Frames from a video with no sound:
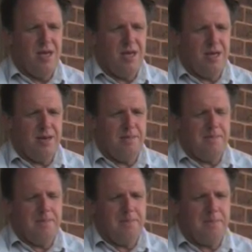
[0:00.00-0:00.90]

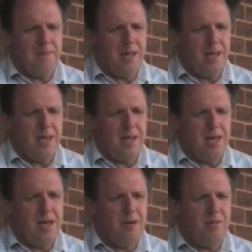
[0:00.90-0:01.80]

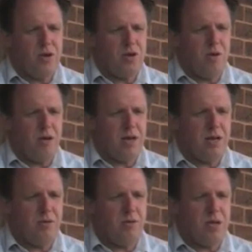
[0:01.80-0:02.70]
and we're
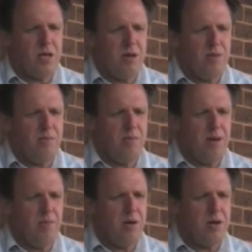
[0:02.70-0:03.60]
trying to also
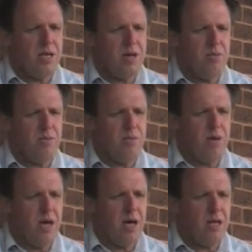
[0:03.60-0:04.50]
minimise
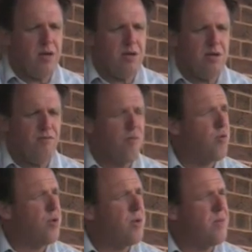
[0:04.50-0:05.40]
our use of
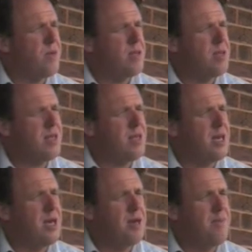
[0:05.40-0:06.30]
water using